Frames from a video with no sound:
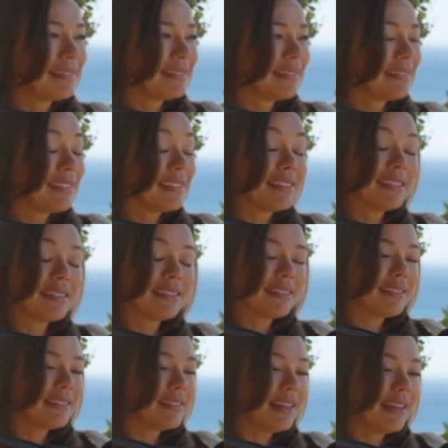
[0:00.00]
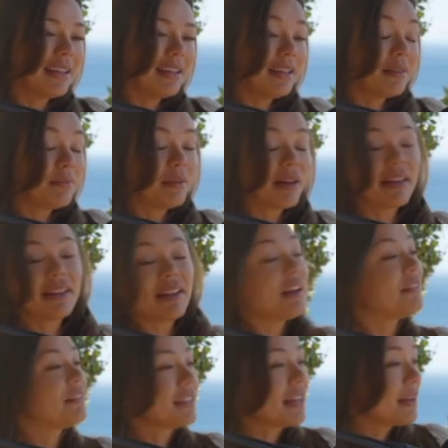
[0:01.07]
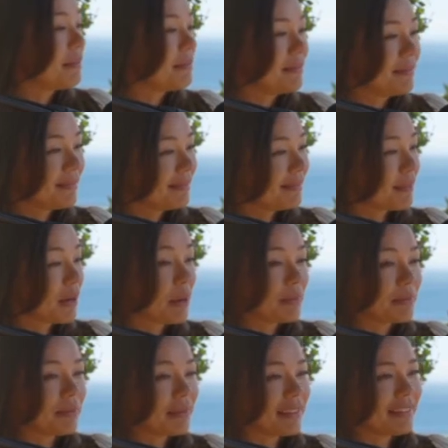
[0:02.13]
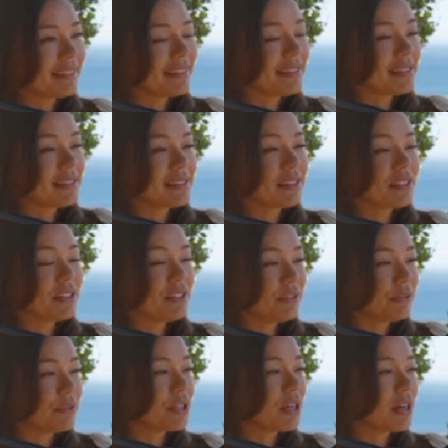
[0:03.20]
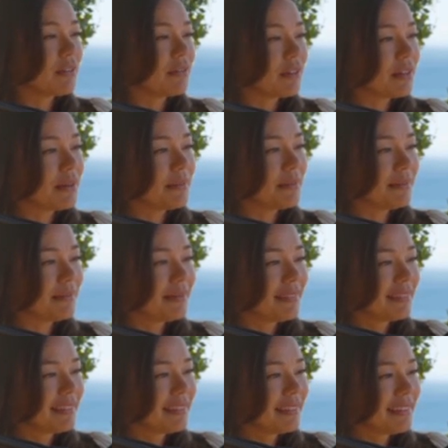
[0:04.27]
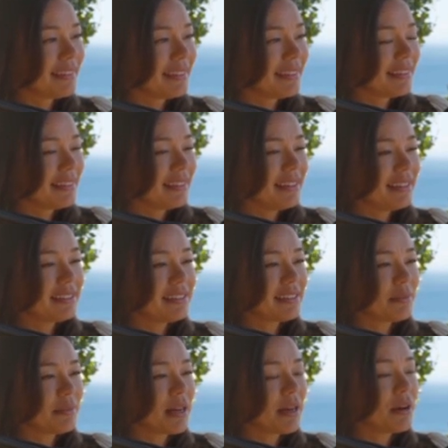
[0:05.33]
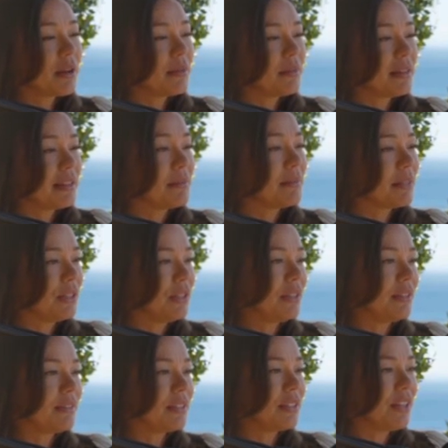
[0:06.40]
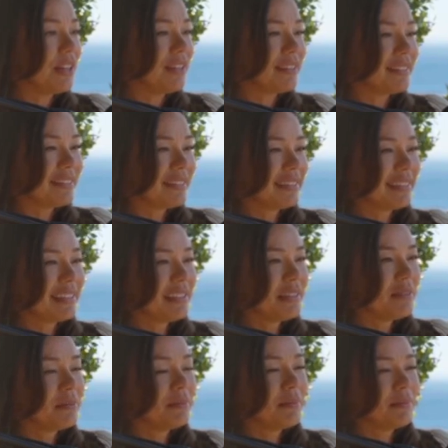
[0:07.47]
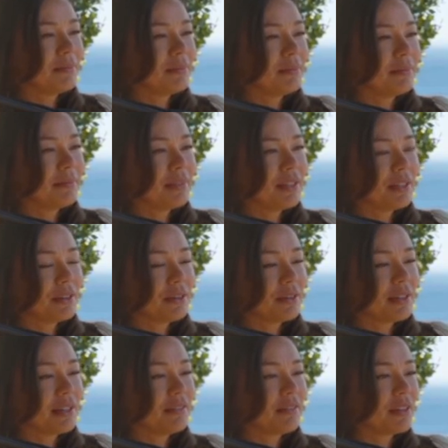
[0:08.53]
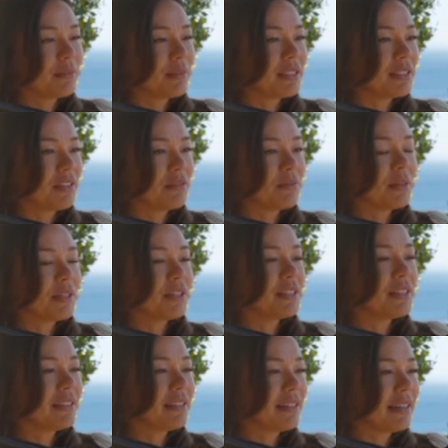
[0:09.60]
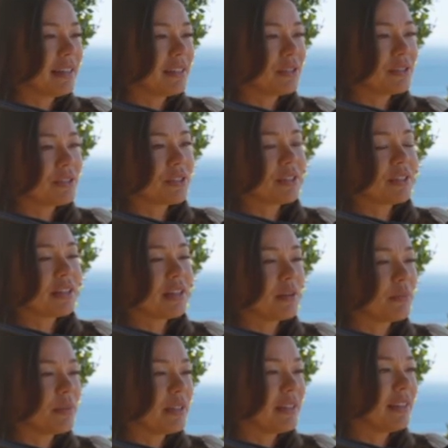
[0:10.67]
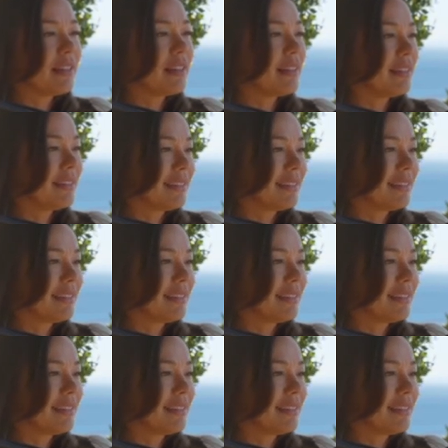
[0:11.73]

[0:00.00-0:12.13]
This is in my lifetime, probably. This is a huge cover up. And somehow I'm in the middle of it all, you know, and I found myself married to the guy who started the company that